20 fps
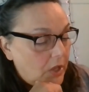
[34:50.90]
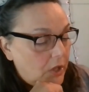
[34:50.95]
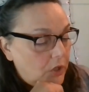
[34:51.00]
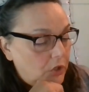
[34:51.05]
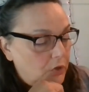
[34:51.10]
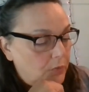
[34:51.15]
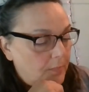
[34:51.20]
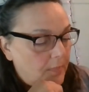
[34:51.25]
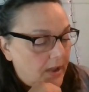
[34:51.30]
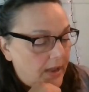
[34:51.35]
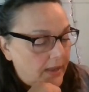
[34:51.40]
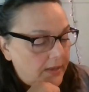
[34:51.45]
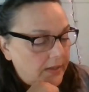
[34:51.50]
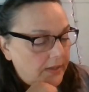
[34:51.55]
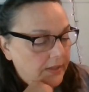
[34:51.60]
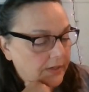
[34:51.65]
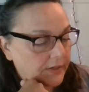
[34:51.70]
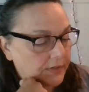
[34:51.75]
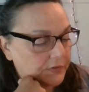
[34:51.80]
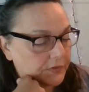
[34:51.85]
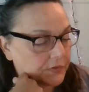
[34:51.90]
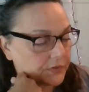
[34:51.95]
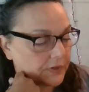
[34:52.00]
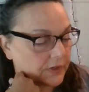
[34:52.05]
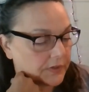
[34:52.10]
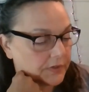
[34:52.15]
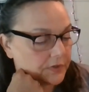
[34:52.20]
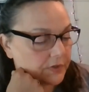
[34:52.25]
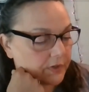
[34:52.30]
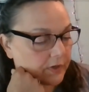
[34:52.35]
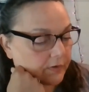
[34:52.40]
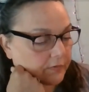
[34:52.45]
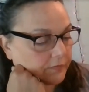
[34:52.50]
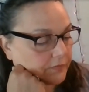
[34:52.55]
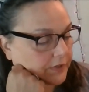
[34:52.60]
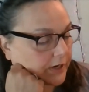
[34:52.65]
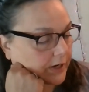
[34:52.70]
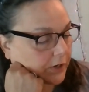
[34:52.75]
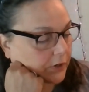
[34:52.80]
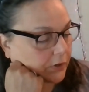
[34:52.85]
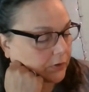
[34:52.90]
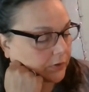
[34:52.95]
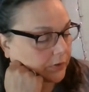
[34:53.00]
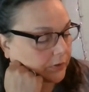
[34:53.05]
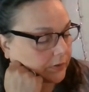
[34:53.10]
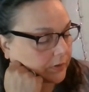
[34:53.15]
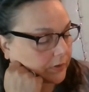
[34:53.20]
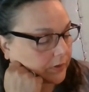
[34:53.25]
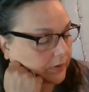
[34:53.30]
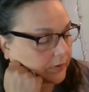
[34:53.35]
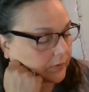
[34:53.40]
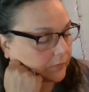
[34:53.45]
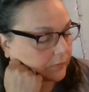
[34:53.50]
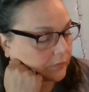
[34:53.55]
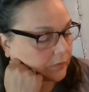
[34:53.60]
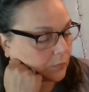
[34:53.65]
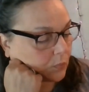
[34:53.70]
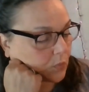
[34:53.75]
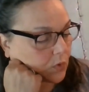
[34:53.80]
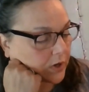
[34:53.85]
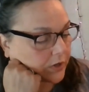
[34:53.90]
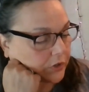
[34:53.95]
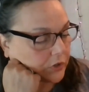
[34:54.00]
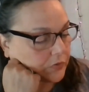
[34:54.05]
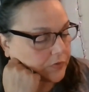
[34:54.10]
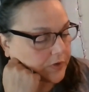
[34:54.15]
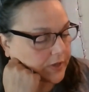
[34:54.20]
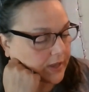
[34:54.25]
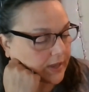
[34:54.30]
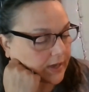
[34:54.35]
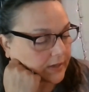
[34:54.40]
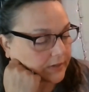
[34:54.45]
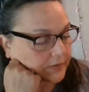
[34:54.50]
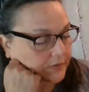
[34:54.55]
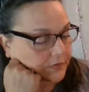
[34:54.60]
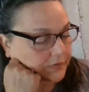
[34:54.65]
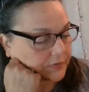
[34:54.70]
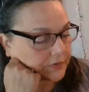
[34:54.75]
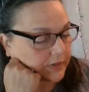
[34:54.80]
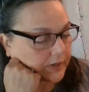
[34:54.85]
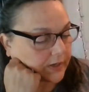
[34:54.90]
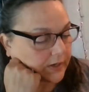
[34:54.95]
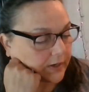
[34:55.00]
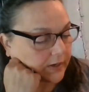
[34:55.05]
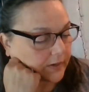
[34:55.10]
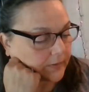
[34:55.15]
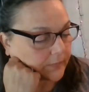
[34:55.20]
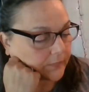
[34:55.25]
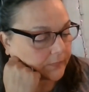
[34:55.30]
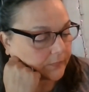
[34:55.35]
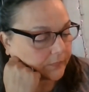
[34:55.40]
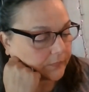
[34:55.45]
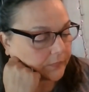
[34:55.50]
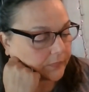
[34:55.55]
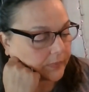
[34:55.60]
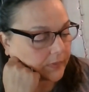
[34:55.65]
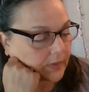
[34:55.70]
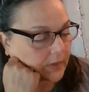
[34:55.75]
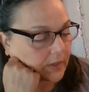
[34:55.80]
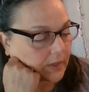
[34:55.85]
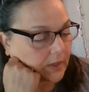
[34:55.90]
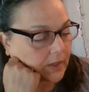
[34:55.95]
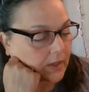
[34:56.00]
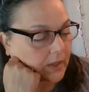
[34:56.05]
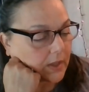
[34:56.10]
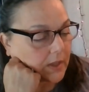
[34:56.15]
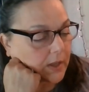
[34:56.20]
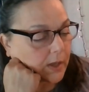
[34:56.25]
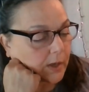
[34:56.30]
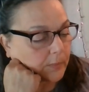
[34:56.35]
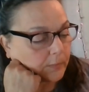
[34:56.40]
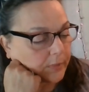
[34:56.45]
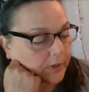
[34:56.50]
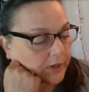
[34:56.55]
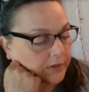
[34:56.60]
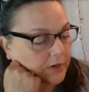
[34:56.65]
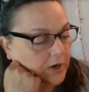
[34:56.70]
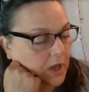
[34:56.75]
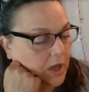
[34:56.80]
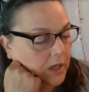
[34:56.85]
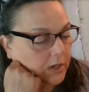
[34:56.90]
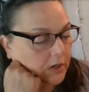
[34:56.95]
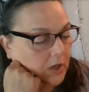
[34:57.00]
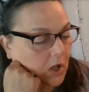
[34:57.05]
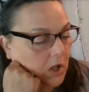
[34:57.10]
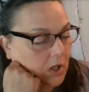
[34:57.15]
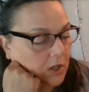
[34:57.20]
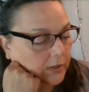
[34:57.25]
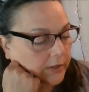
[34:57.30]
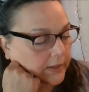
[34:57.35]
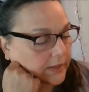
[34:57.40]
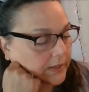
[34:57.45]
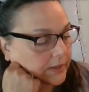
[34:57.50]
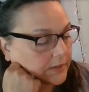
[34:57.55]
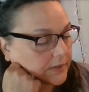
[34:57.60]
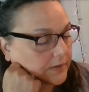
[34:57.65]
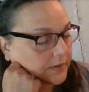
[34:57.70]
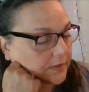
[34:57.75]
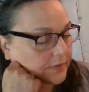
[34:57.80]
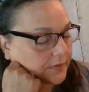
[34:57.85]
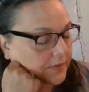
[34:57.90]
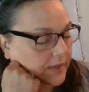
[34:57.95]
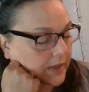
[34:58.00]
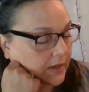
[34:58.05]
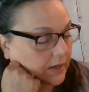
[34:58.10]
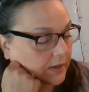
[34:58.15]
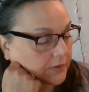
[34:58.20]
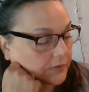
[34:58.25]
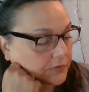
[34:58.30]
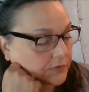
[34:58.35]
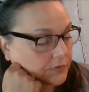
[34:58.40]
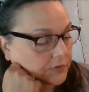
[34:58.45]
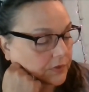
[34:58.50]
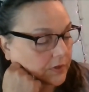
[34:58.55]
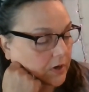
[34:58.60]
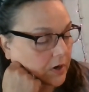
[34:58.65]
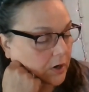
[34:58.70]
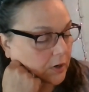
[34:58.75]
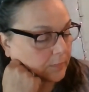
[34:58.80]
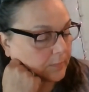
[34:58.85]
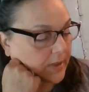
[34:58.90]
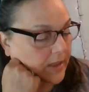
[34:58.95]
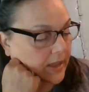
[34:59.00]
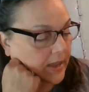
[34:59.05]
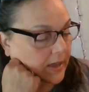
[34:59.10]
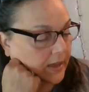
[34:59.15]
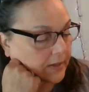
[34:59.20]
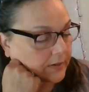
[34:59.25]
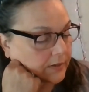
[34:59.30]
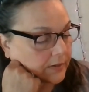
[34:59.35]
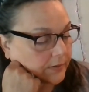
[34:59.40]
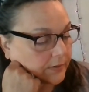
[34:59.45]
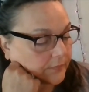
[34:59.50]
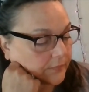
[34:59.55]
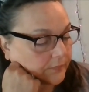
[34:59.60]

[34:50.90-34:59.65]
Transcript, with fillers: You might get a sense of terror from what you can't see. But not all hidden things are bad.